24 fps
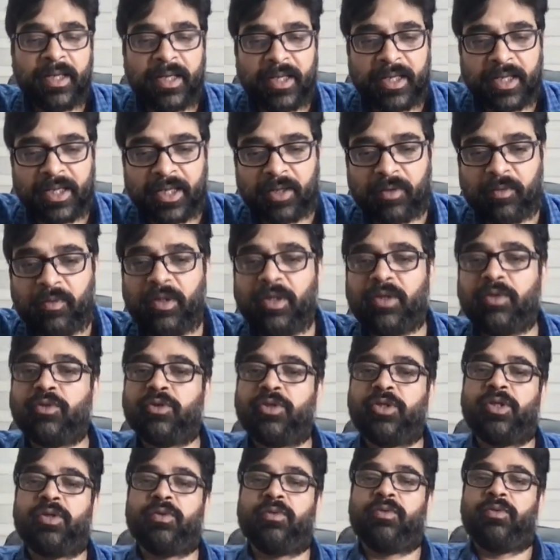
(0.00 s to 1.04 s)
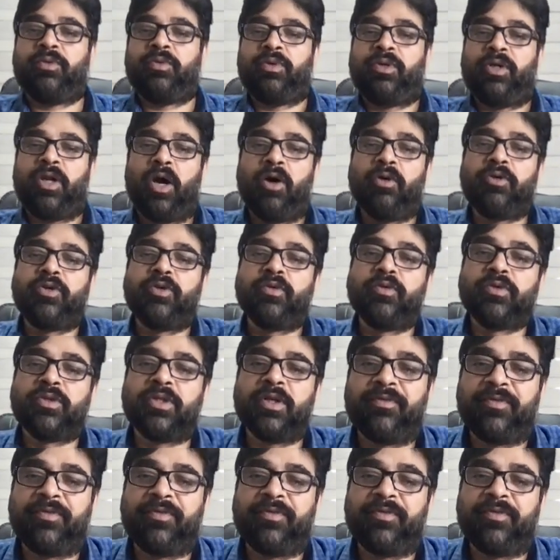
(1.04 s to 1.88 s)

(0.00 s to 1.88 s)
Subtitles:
equal to 0. Now use the